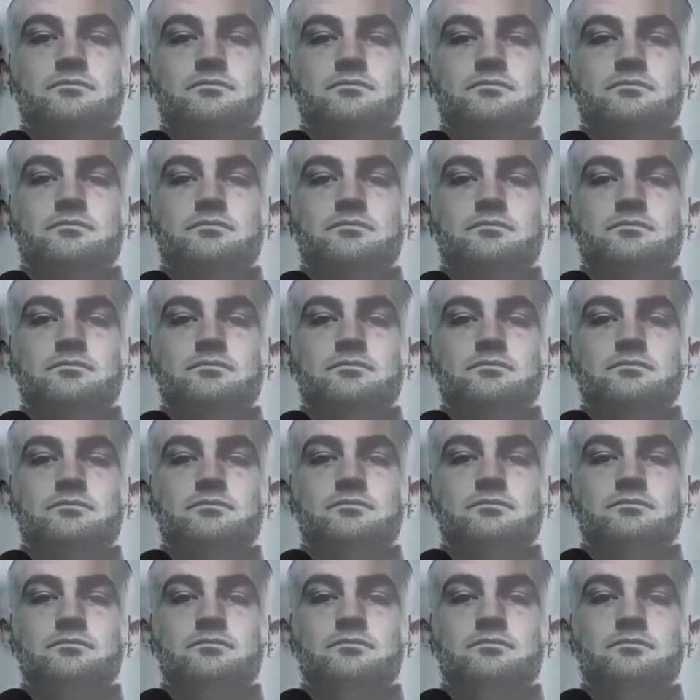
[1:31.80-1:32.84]

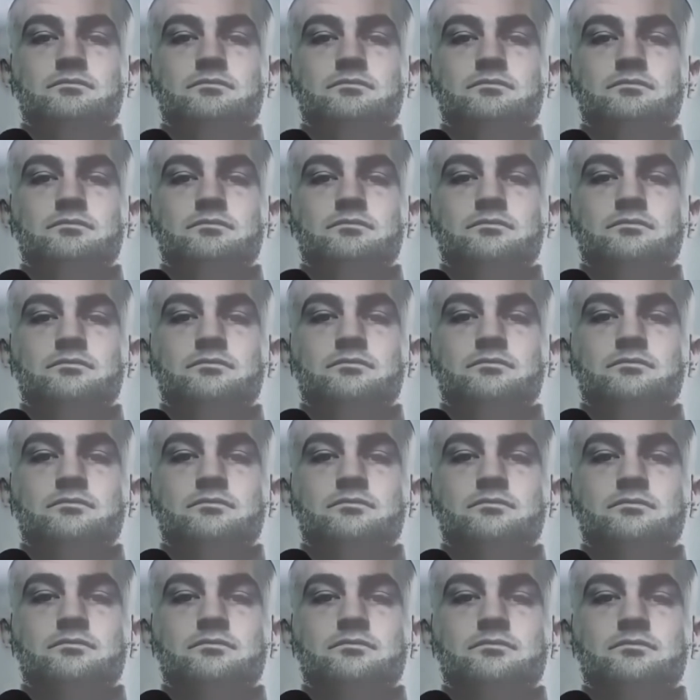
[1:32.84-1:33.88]

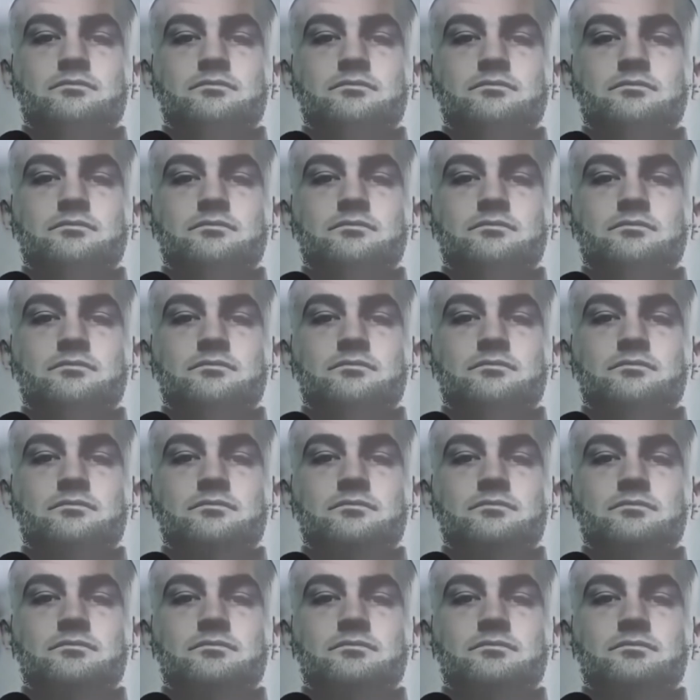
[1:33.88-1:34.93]

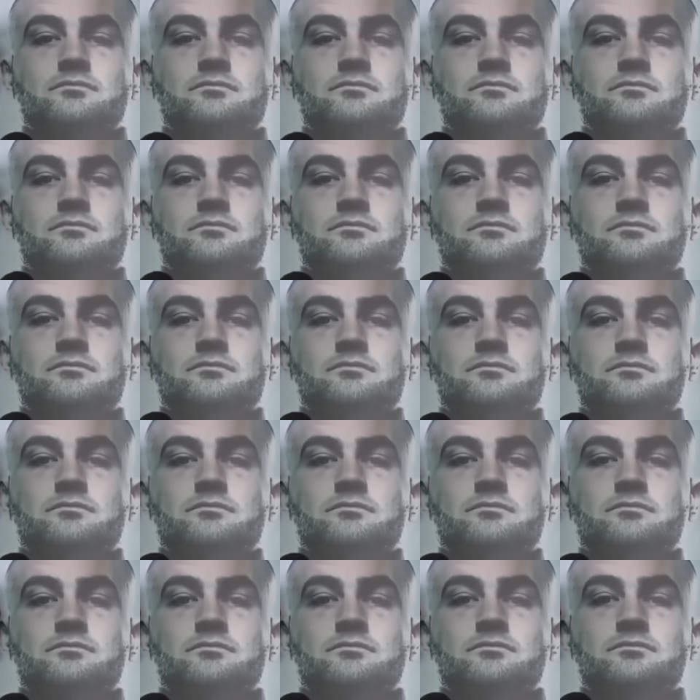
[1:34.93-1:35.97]

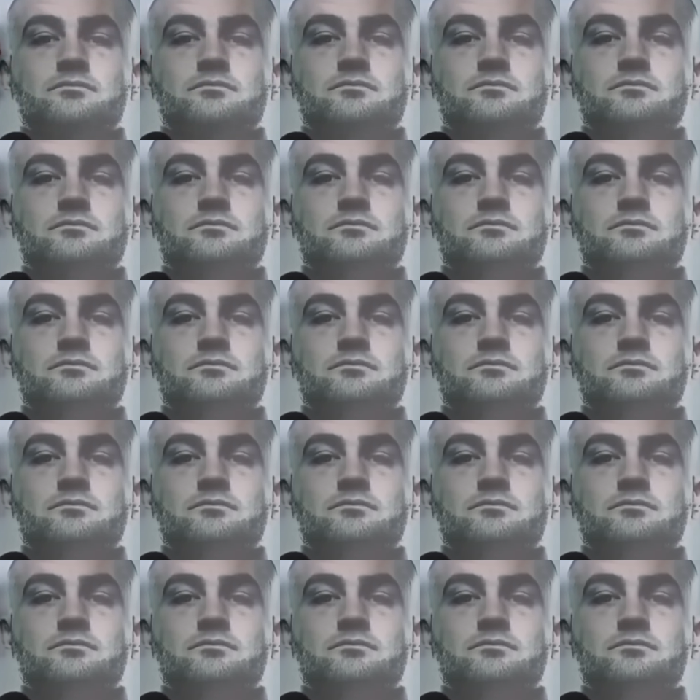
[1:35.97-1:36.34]
(not speaking)